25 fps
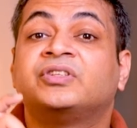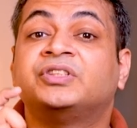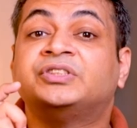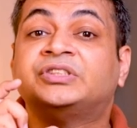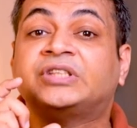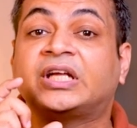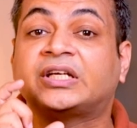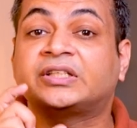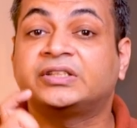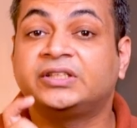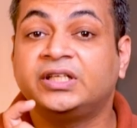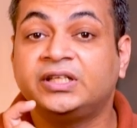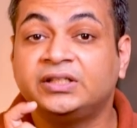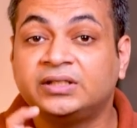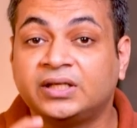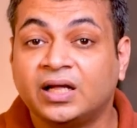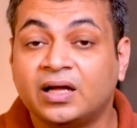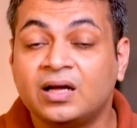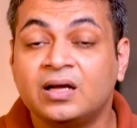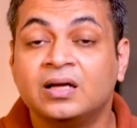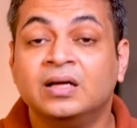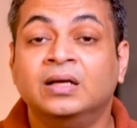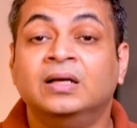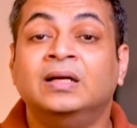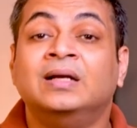rejected
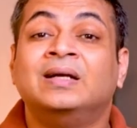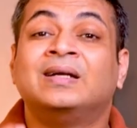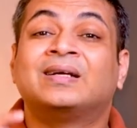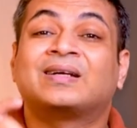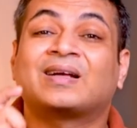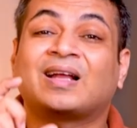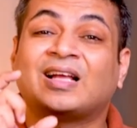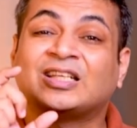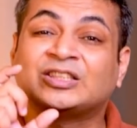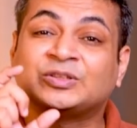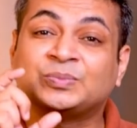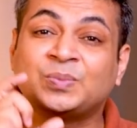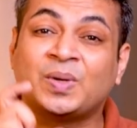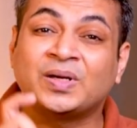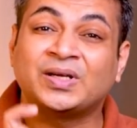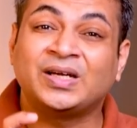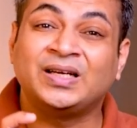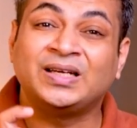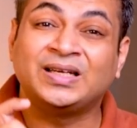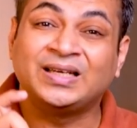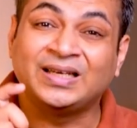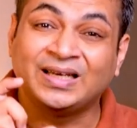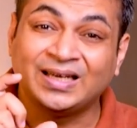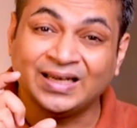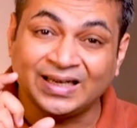the
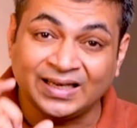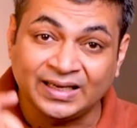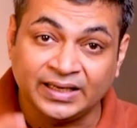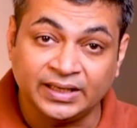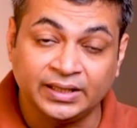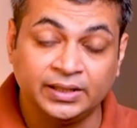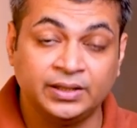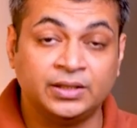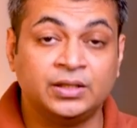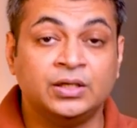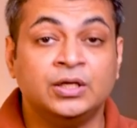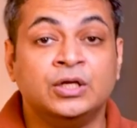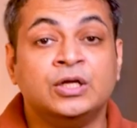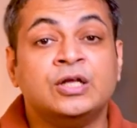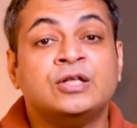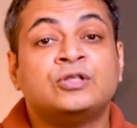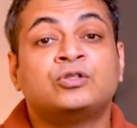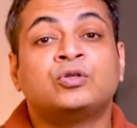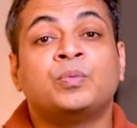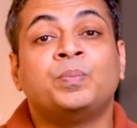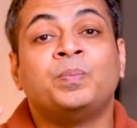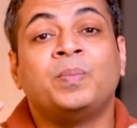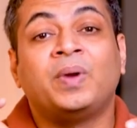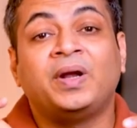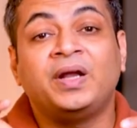transplanted kidney.
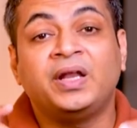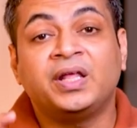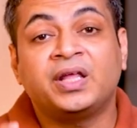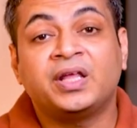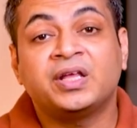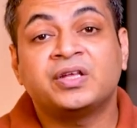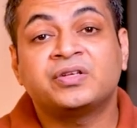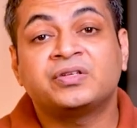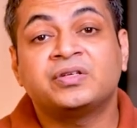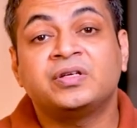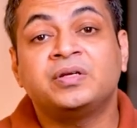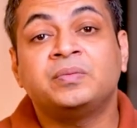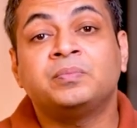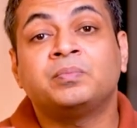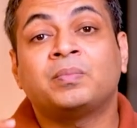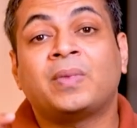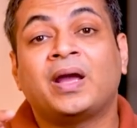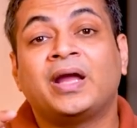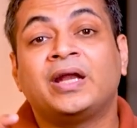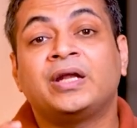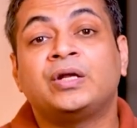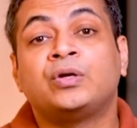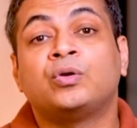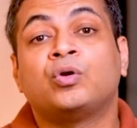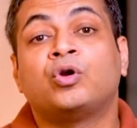So medication
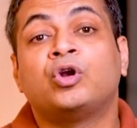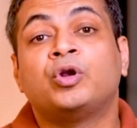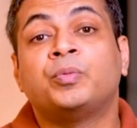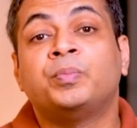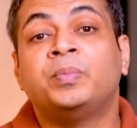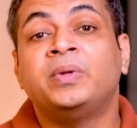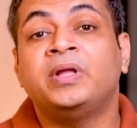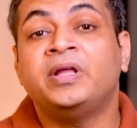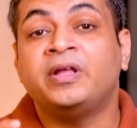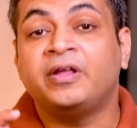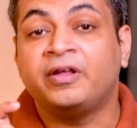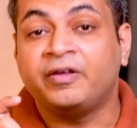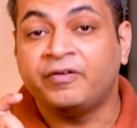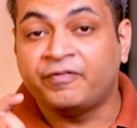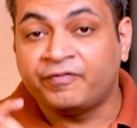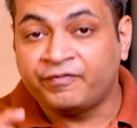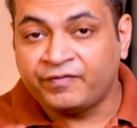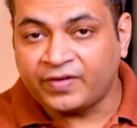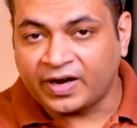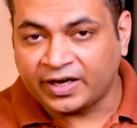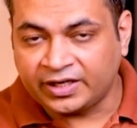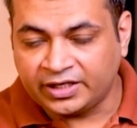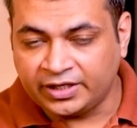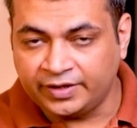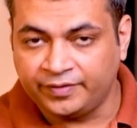might not be
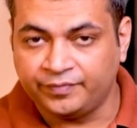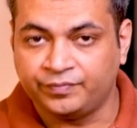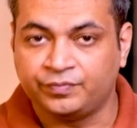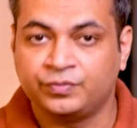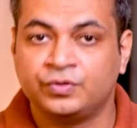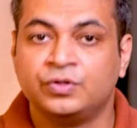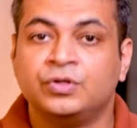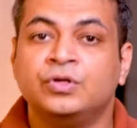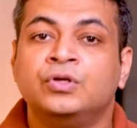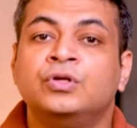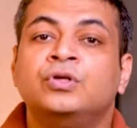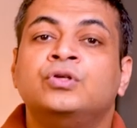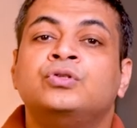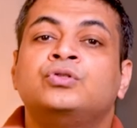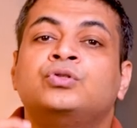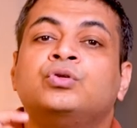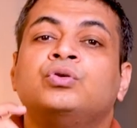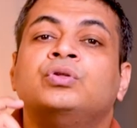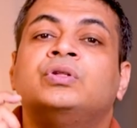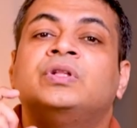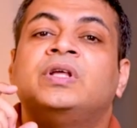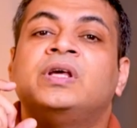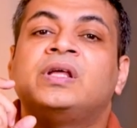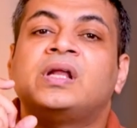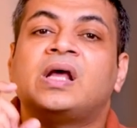effective. So
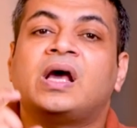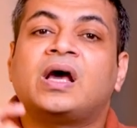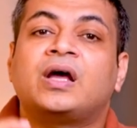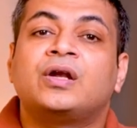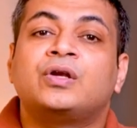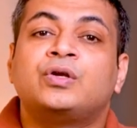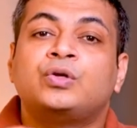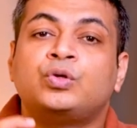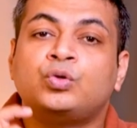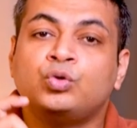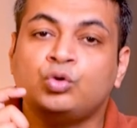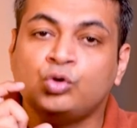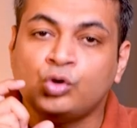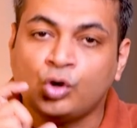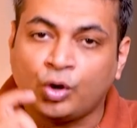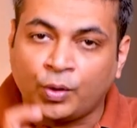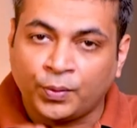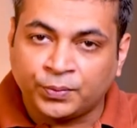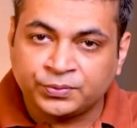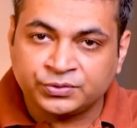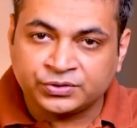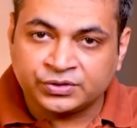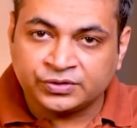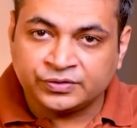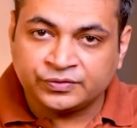there are two
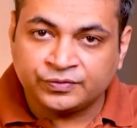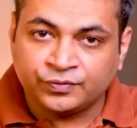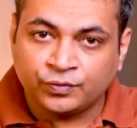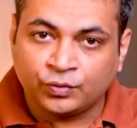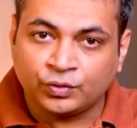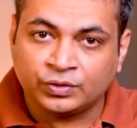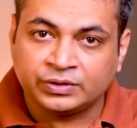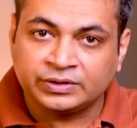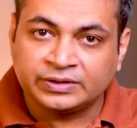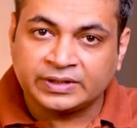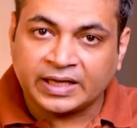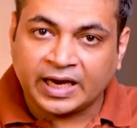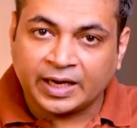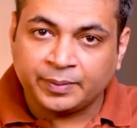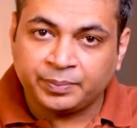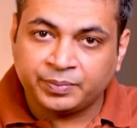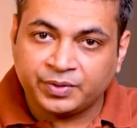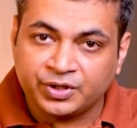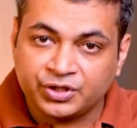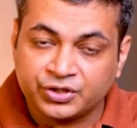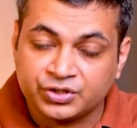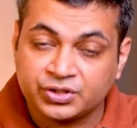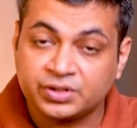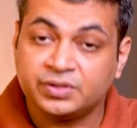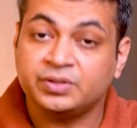options for that
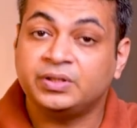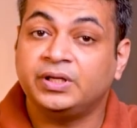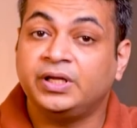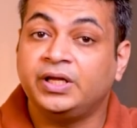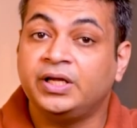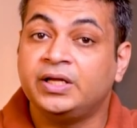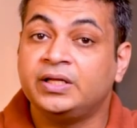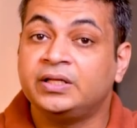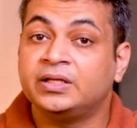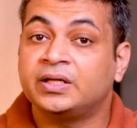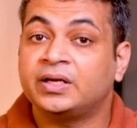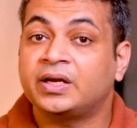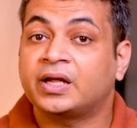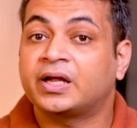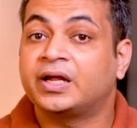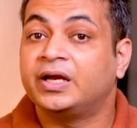patient, either a